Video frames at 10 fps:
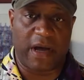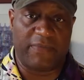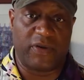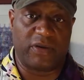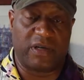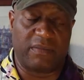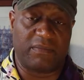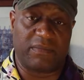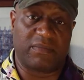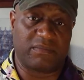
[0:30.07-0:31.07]
they're
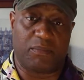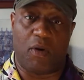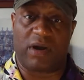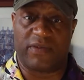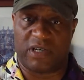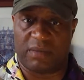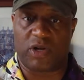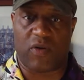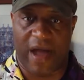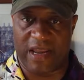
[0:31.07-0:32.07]
part of a
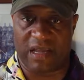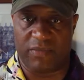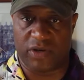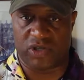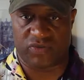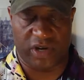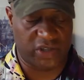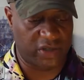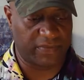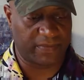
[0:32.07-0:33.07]
Democratic
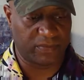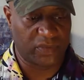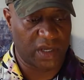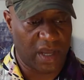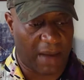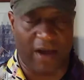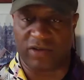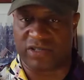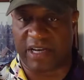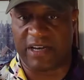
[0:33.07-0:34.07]
administration. I'm not
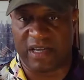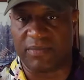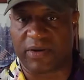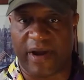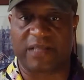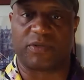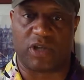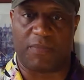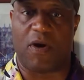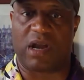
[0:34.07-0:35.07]
saying Democrats, but they're
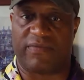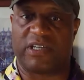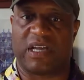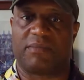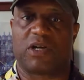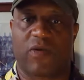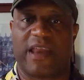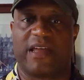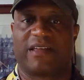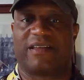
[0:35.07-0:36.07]
part of a
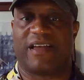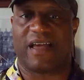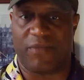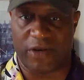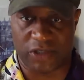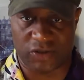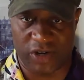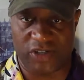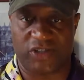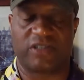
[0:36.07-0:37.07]
Democratic
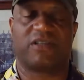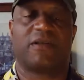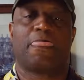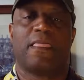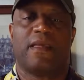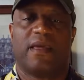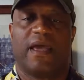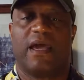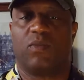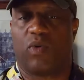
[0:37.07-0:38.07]
administration.
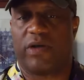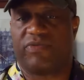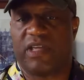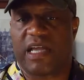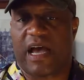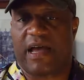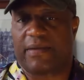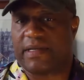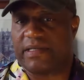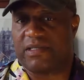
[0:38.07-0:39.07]
And one thing
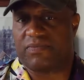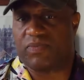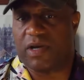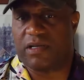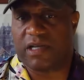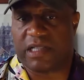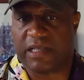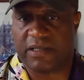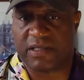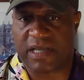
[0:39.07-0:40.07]
because under
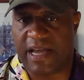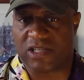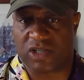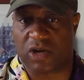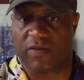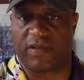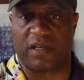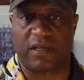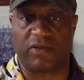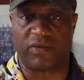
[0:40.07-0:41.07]
Clinton's, I served in
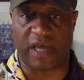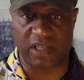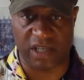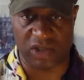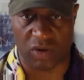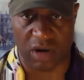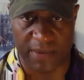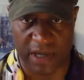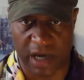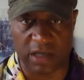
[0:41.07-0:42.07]
the United States Army
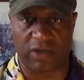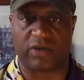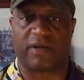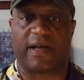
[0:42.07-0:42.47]
under